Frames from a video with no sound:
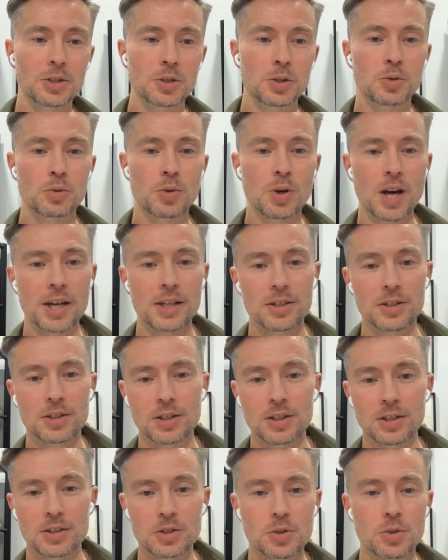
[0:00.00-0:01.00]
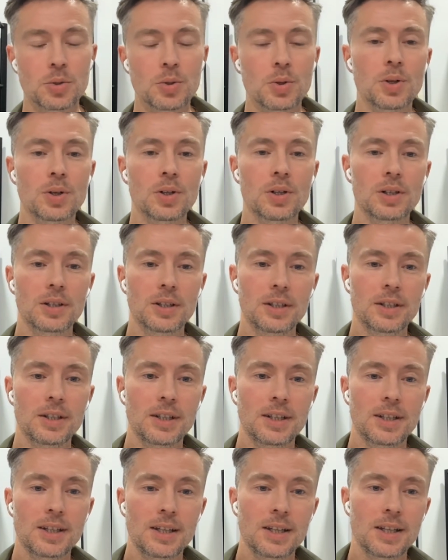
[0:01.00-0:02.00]
grinder control
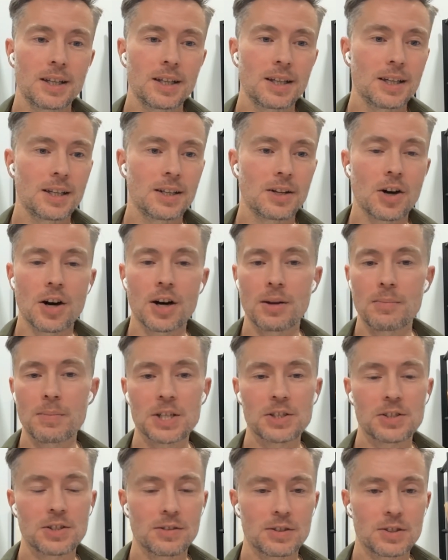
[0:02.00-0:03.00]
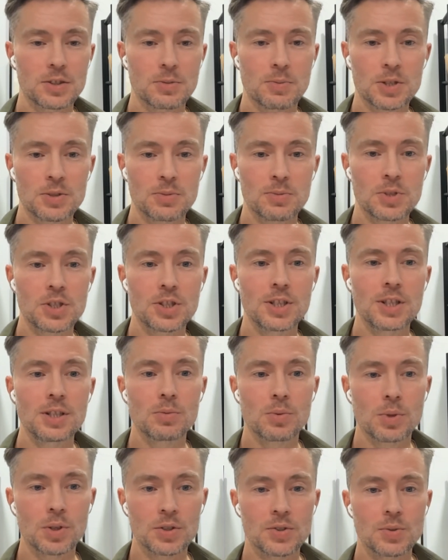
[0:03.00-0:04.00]
and automation of espresso
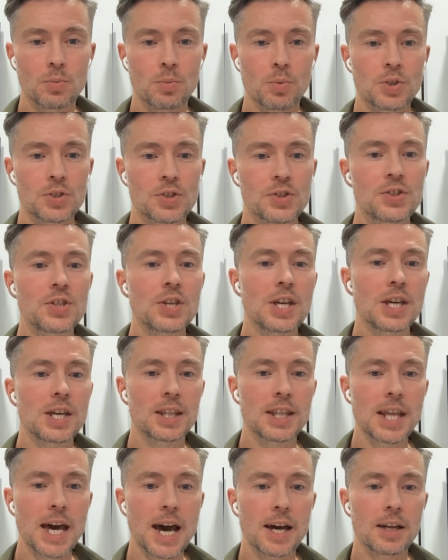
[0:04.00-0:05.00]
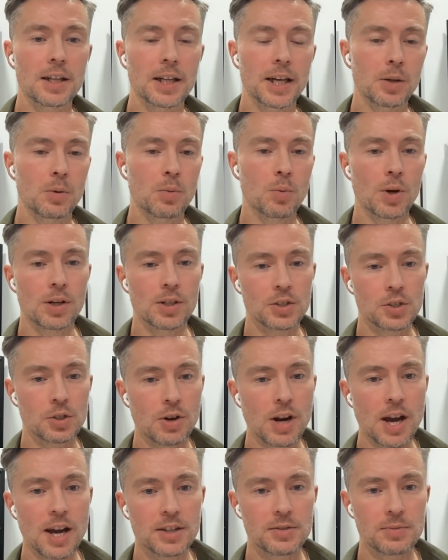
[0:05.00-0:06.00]
machine, we're seeing that, like, where does
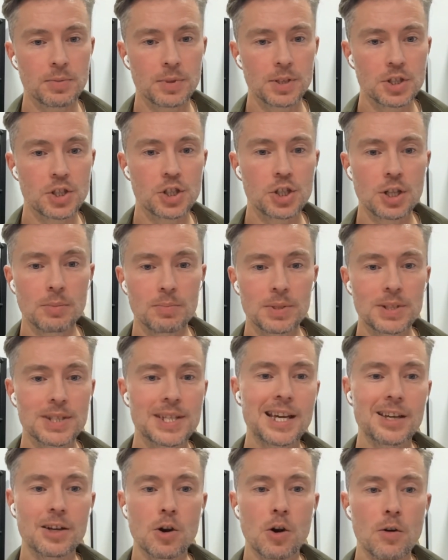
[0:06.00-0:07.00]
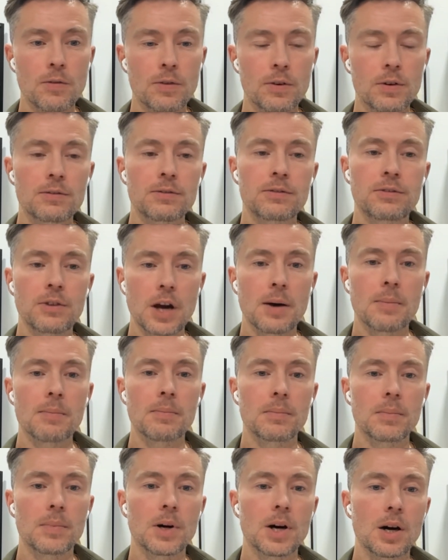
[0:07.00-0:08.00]
craftsmanship take over
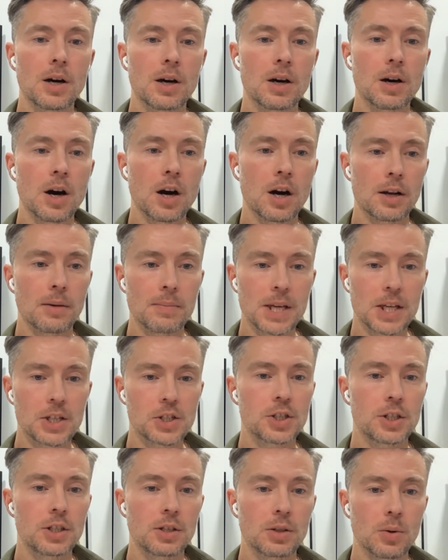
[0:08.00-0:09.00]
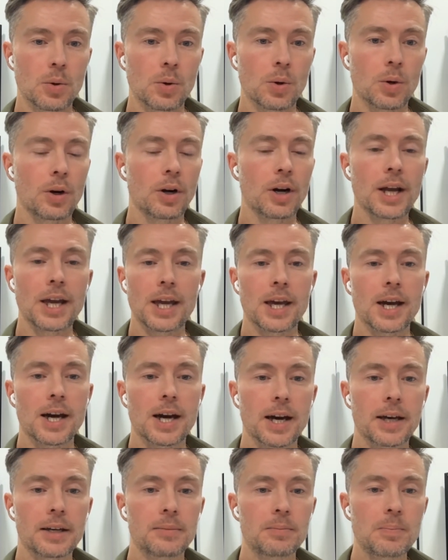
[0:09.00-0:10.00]
from automation or
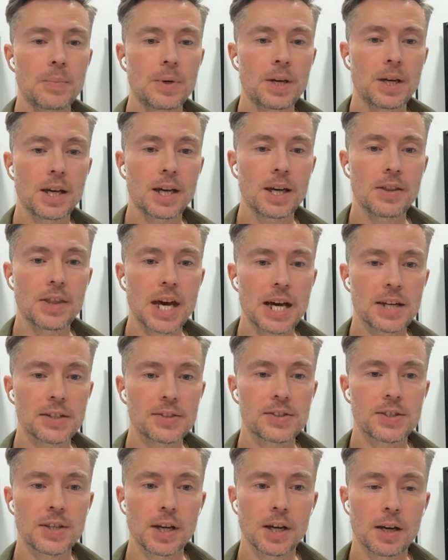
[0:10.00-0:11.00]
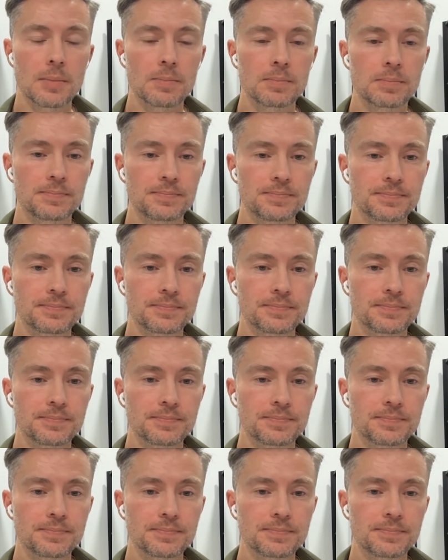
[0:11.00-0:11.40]
AI? And that's something